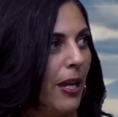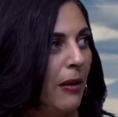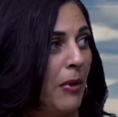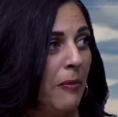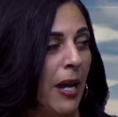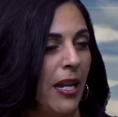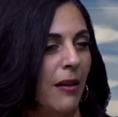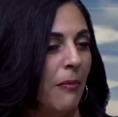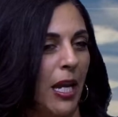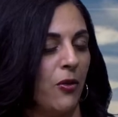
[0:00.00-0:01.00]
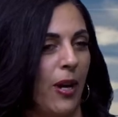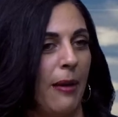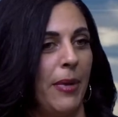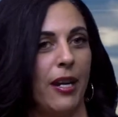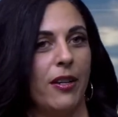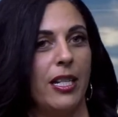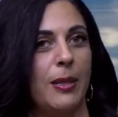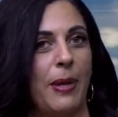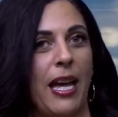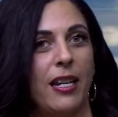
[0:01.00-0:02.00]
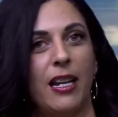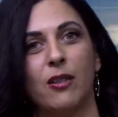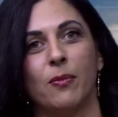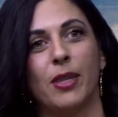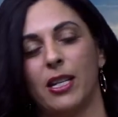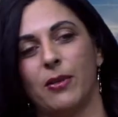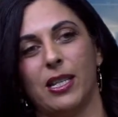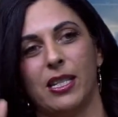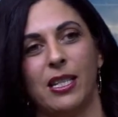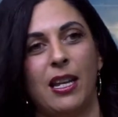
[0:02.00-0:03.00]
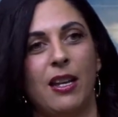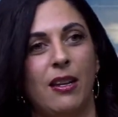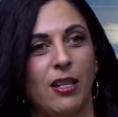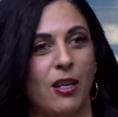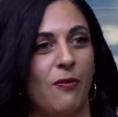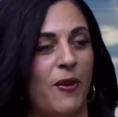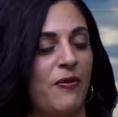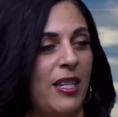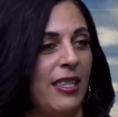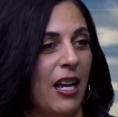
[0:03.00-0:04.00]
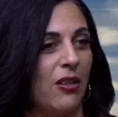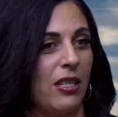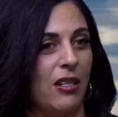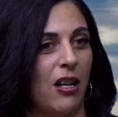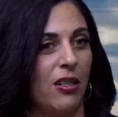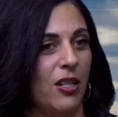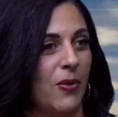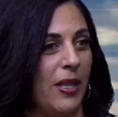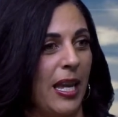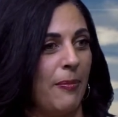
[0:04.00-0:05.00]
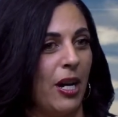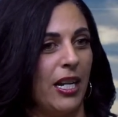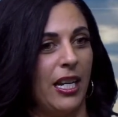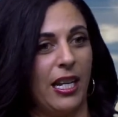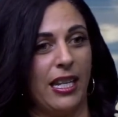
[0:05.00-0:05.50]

I mean, yeah. my, my grandparents had a home that was, you know, $50,000 when they bought it.